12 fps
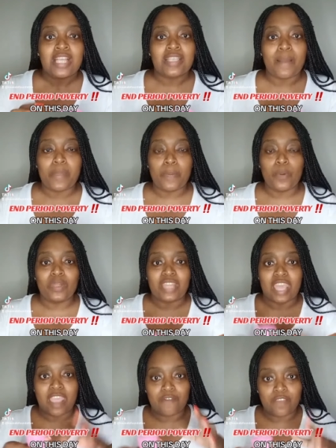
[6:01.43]
Some people
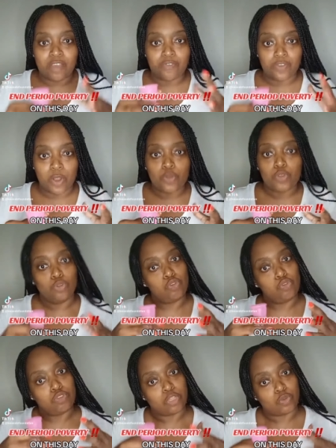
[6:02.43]
with the heavier flow, you'll
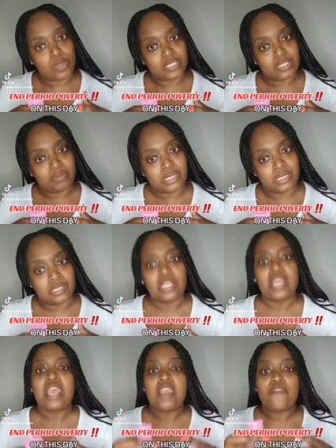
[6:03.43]
use the 20 mils.